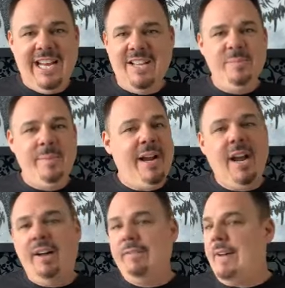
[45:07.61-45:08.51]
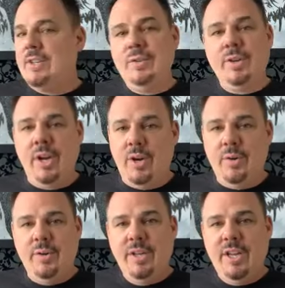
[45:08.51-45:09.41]
It doesn't matter how fast you
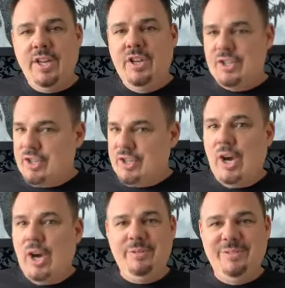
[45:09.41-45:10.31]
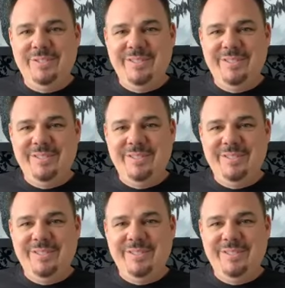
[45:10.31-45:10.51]
go, you just go,